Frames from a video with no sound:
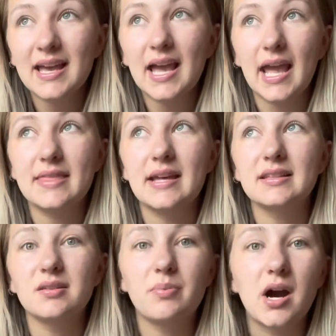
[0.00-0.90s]
And
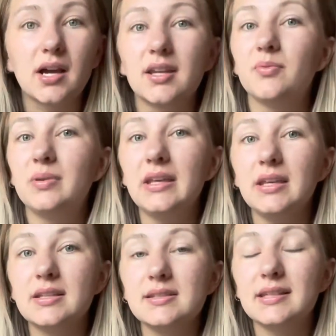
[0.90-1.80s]
that's a pocket of
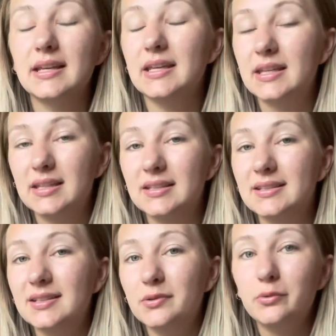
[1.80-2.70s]
peace
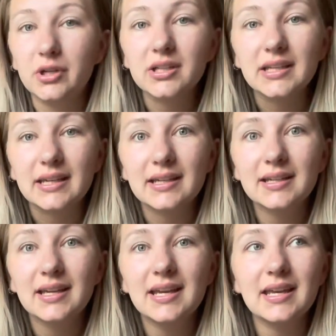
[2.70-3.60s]
in working.
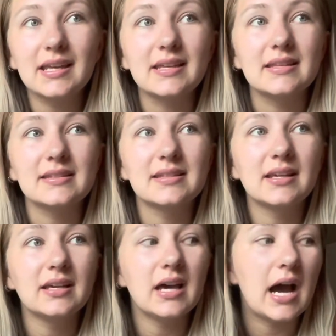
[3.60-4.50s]
is
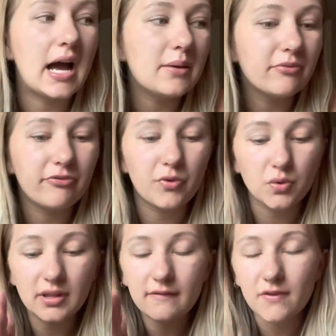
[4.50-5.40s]
I'm
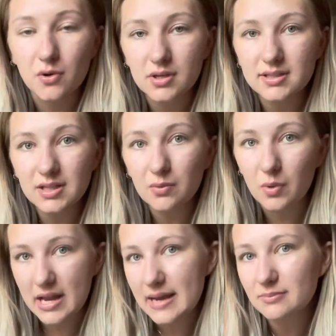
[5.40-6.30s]
fully focused on
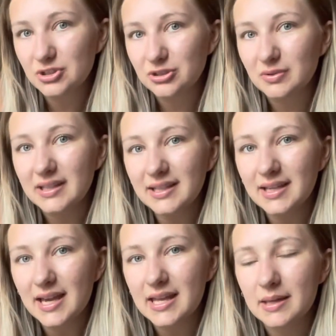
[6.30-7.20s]
what I'm doing,
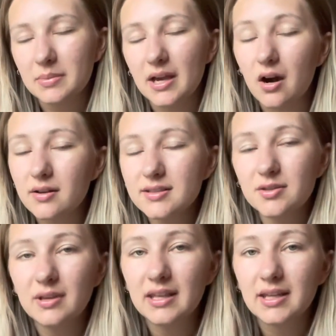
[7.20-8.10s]
and I'm also
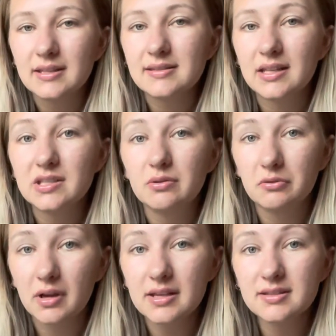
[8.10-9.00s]
getting sensory
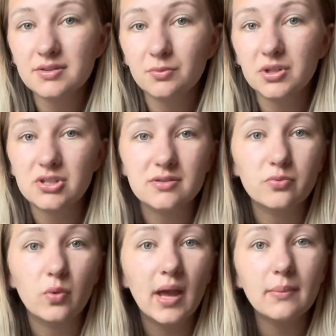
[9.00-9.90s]
rest, which is
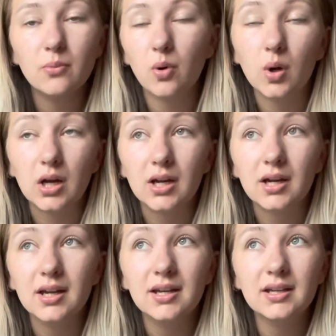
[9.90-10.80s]
way more
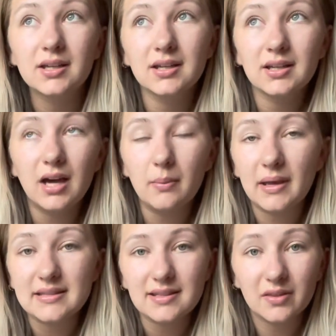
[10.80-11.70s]

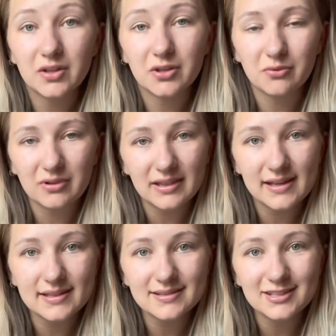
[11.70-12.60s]
amazing than you
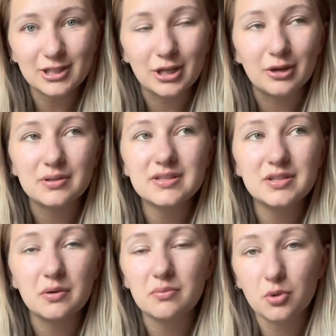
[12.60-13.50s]
realize. You know, it's
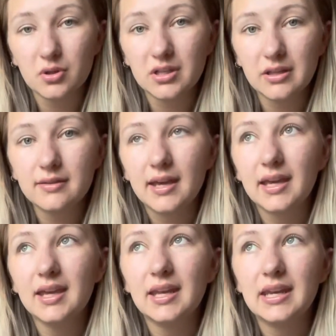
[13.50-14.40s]
doing more than you
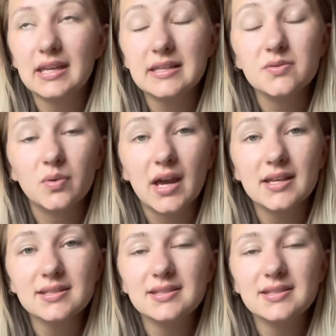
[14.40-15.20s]
think, and it is rest.